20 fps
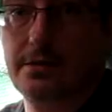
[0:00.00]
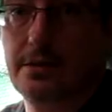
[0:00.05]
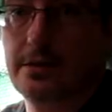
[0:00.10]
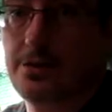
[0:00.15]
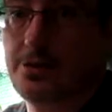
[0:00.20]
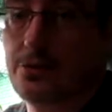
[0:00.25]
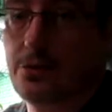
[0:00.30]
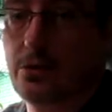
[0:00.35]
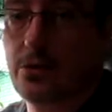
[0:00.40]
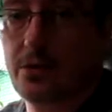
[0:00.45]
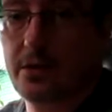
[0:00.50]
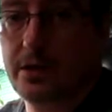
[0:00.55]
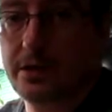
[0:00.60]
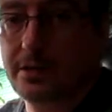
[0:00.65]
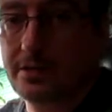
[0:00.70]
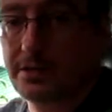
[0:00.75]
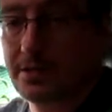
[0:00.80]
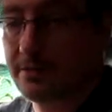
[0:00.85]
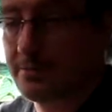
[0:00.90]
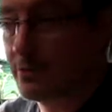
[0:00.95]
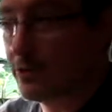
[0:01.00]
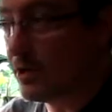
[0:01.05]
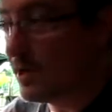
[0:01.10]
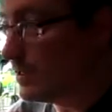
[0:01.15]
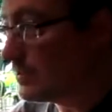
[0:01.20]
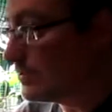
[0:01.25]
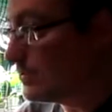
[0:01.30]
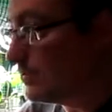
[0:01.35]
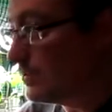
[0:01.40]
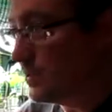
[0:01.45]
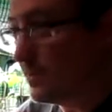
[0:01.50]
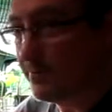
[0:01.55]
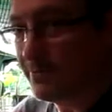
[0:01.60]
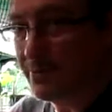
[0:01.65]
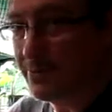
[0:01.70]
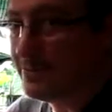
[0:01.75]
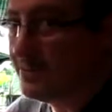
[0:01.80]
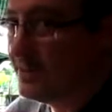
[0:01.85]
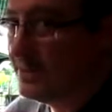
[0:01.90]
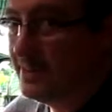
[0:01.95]
they throw away because they've cracked or
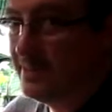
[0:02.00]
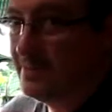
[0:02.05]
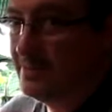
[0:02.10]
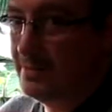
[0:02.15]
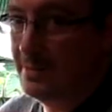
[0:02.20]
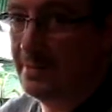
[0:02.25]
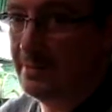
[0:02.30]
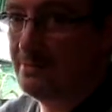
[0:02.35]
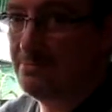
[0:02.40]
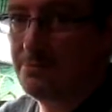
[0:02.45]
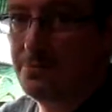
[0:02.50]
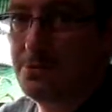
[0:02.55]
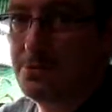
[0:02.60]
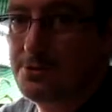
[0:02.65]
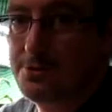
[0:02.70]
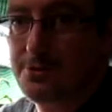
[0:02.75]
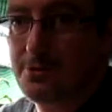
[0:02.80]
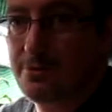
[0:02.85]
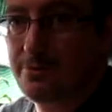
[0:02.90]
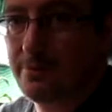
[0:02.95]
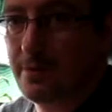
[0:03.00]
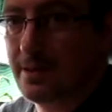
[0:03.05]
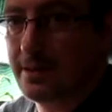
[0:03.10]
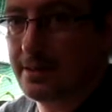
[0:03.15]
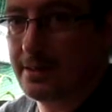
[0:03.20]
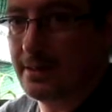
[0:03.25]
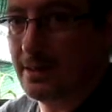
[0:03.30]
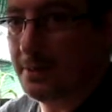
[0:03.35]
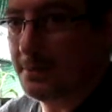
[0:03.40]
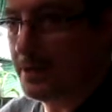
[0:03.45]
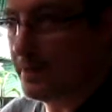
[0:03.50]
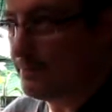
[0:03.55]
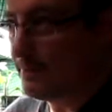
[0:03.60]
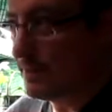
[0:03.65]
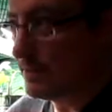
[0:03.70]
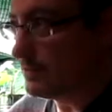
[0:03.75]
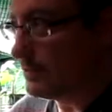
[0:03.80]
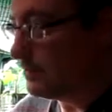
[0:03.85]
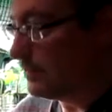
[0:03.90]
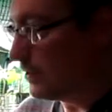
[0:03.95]
whatever, and they're still fine. I mean, I've
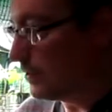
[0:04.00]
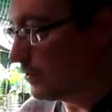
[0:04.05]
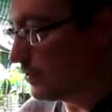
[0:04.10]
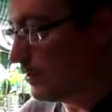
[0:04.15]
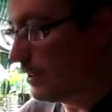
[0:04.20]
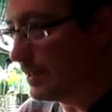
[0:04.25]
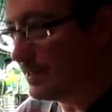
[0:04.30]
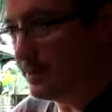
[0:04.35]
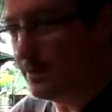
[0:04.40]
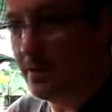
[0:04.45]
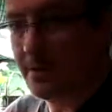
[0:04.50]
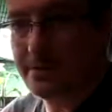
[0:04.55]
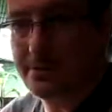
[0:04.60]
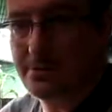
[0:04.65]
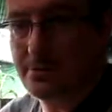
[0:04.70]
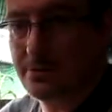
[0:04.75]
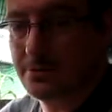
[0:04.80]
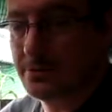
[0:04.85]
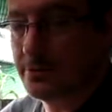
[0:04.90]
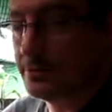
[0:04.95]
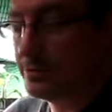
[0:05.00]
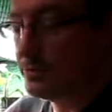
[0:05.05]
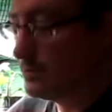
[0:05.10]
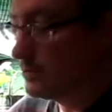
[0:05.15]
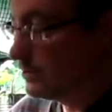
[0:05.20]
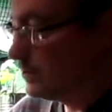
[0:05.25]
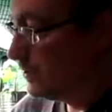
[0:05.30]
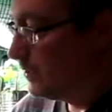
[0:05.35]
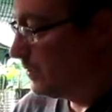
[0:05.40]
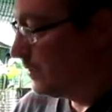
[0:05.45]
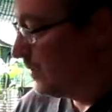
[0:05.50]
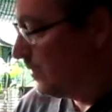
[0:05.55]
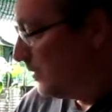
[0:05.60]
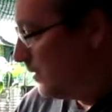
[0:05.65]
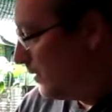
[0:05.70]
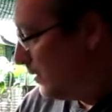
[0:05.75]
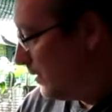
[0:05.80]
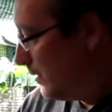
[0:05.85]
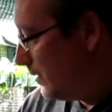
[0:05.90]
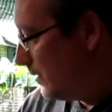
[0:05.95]
got some that are cracked that I still use.
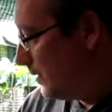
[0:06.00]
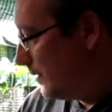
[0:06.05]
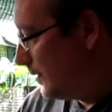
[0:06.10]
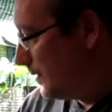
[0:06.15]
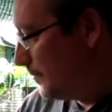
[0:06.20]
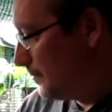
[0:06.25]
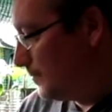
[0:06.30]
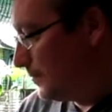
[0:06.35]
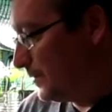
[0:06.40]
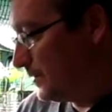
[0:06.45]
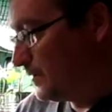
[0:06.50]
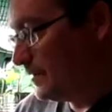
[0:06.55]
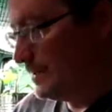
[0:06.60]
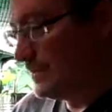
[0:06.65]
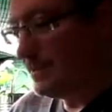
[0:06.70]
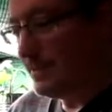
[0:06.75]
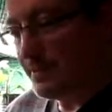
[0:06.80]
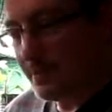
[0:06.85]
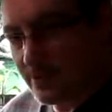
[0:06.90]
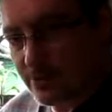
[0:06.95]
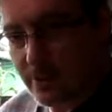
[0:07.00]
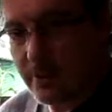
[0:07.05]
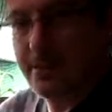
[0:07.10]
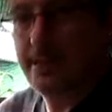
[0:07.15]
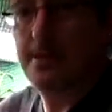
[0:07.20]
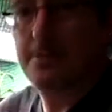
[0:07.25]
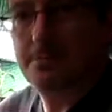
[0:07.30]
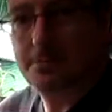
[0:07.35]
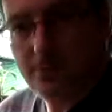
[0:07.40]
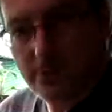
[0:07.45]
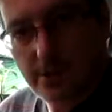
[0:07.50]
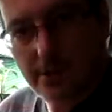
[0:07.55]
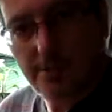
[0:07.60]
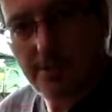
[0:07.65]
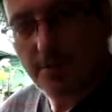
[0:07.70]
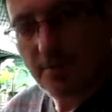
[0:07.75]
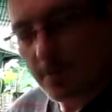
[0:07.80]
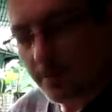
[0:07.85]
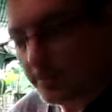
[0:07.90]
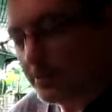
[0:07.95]
But that's because I try to keep
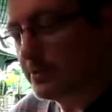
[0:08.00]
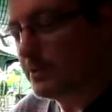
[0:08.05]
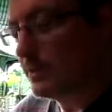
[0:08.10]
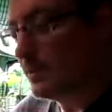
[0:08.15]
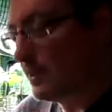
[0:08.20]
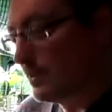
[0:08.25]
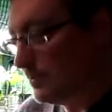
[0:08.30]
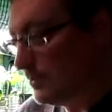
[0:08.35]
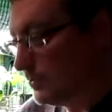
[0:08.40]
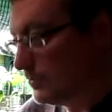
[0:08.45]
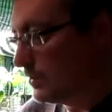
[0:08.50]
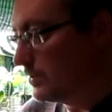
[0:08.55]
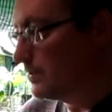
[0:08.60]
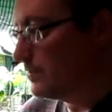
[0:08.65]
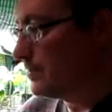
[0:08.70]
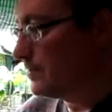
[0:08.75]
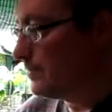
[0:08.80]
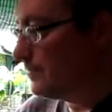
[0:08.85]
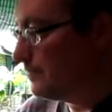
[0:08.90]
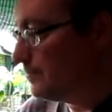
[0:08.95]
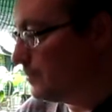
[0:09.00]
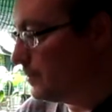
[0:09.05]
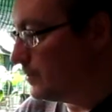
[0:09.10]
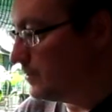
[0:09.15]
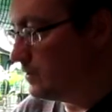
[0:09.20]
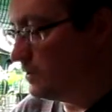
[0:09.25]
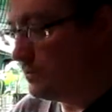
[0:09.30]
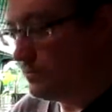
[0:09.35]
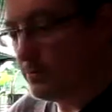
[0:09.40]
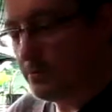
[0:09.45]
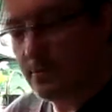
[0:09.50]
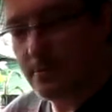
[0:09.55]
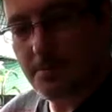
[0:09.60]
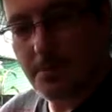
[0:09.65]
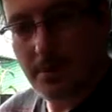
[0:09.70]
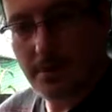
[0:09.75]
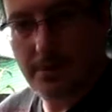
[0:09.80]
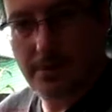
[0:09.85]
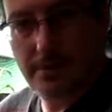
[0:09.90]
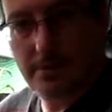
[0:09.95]
repurposing and keep using stuff. But this was just
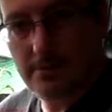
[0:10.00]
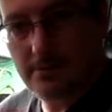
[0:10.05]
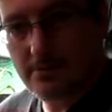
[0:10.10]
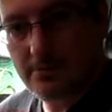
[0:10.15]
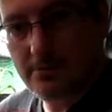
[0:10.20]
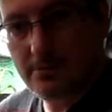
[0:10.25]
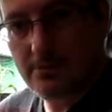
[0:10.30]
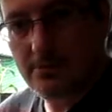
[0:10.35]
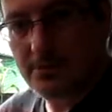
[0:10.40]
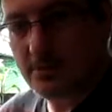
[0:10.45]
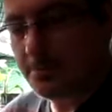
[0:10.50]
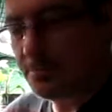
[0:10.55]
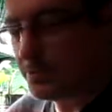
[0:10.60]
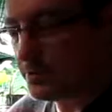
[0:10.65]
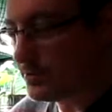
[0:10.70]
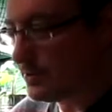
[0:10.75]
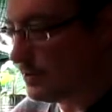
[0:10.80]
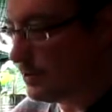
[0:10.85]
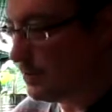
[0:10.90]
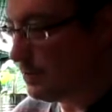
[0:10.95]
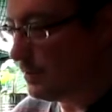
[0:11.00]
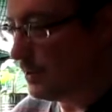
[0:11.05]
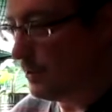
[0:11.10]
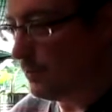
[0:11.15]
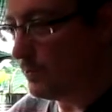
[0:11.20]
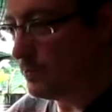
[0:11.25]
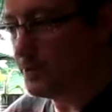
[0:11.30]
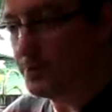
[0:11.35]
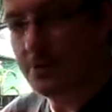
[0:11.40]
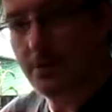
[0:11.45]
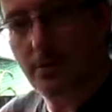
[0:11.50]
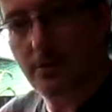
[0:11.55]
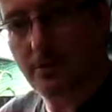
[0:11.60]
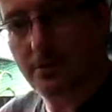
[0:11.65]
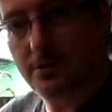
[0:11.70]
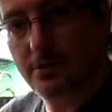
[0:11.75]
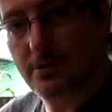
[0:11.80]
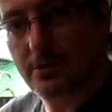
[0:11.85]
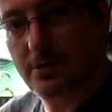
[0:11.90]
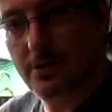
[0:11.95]
my simple setup, and I want to share it
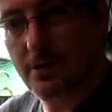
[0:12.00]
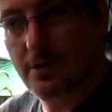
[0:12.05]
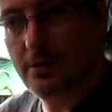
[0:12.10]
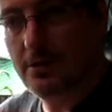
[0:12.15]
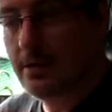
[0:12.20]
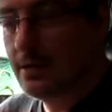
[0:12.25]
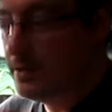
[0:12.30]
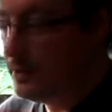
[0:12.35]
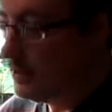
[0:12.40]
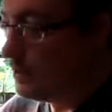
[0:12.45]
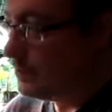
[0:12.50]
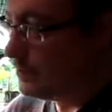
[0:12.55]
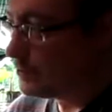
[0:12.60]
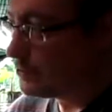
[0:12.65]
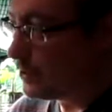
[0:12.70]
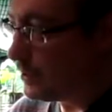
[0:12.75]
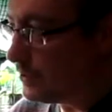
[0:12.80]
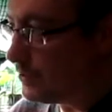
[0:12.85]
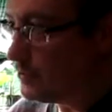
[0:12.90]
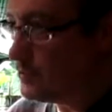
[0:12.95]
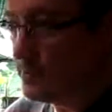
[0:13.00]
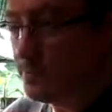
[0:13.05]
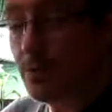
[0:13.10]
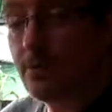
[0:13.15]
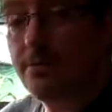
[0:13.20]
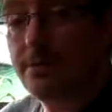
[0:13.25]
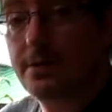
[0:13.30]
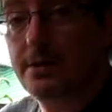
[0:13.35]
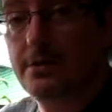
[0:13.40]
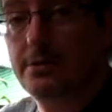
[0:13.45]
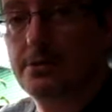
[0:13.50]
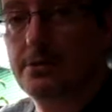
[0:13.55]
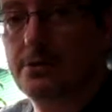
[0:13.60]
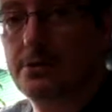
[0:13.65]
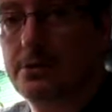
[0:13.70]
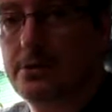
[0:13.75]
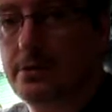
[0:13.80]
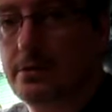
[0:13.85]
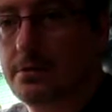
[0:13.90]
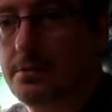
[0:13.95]
with you today. I'm going to try to do some more videos
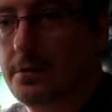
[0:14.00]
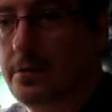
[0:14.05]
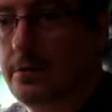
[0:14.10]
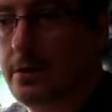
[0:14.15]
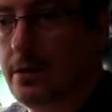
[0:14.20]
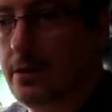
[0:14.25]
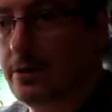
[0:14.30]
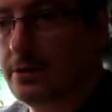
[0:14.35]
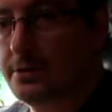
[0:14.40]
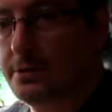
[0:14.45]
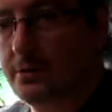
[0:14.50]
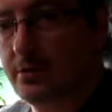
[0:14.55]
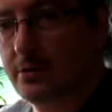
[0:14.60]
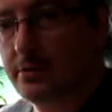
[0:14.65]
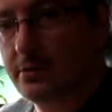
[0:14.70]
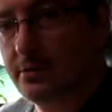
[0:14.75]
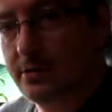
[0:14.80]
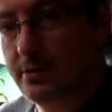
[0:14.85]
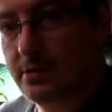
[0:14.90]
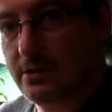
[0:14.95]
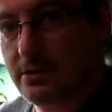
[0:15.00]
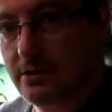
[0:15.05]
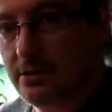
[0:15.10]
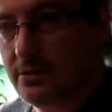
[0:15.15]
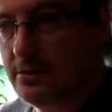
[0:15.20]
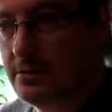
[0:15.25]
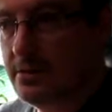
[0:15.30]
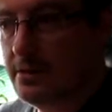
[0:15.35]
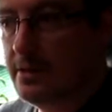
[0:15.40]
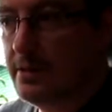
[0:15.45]
this year about how I start seeds,